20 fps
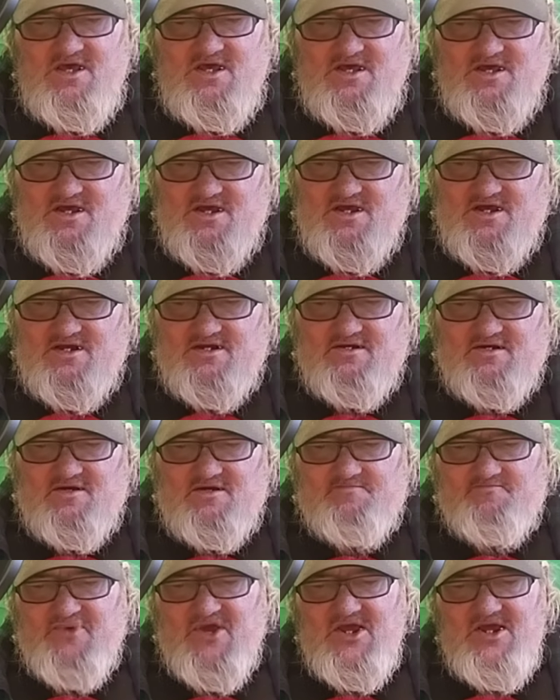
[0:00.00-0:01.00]
And
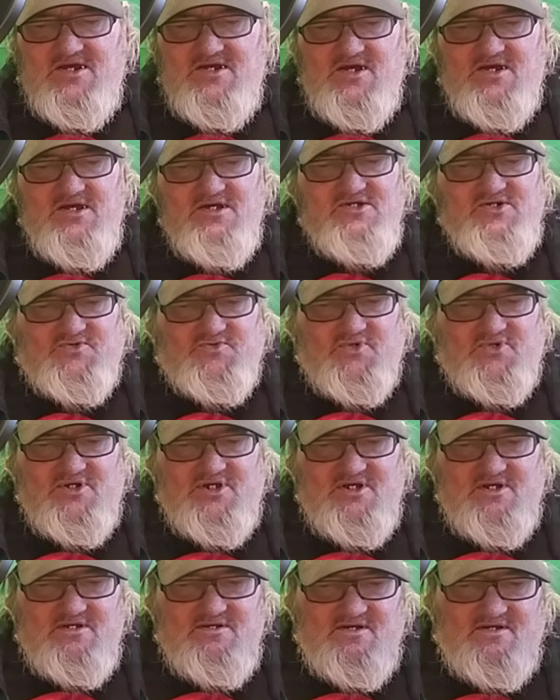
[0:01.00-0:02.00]
pay
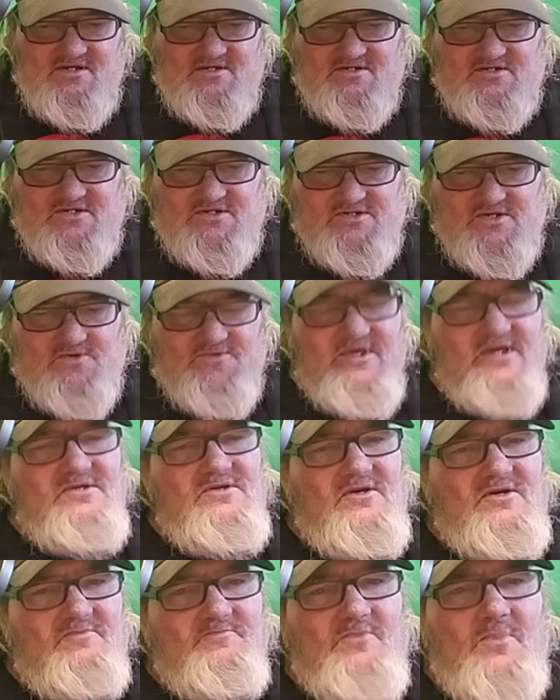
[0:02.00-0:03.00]
extra so that
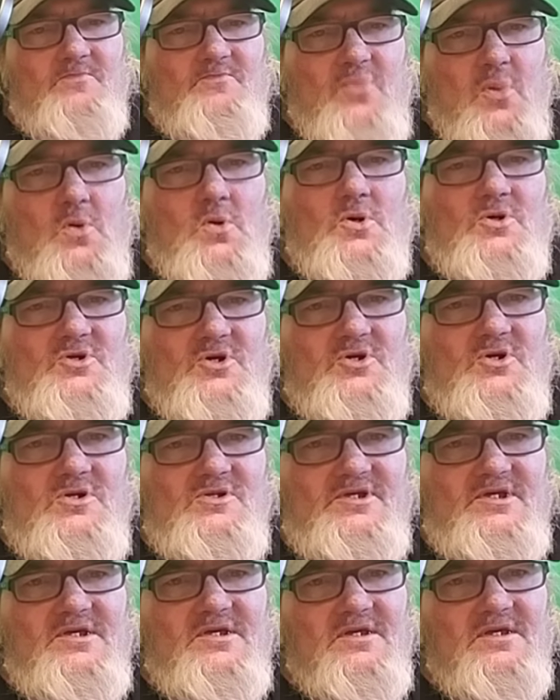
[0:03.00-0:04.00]
you can board
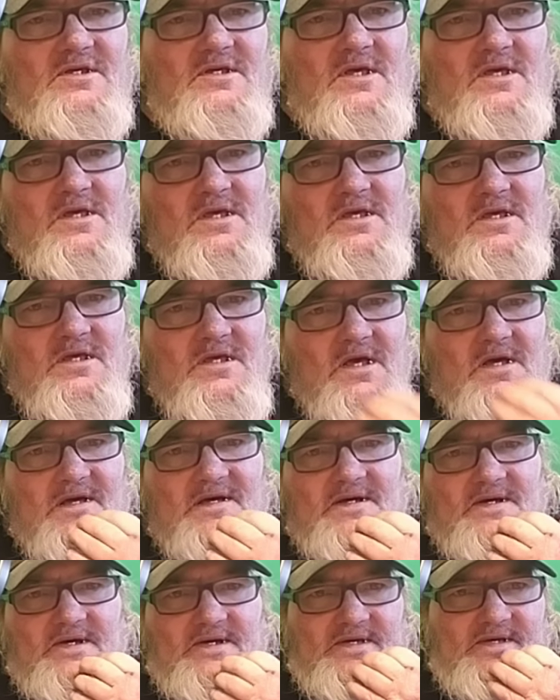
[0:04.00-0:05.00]
early.
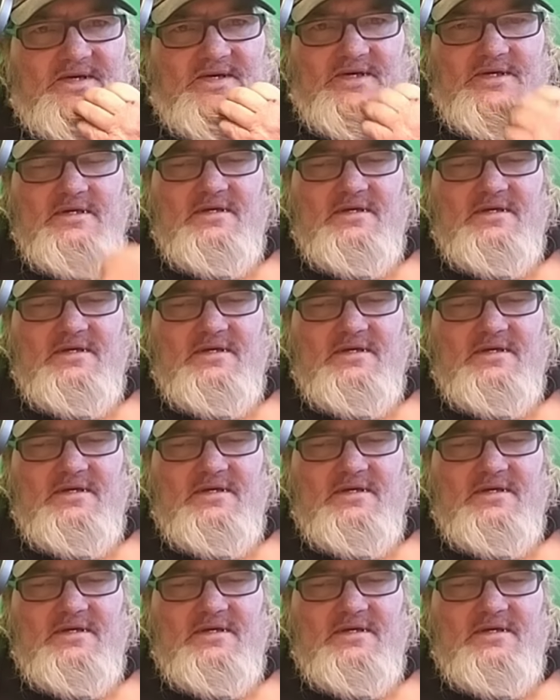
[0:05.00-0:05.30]
Uh,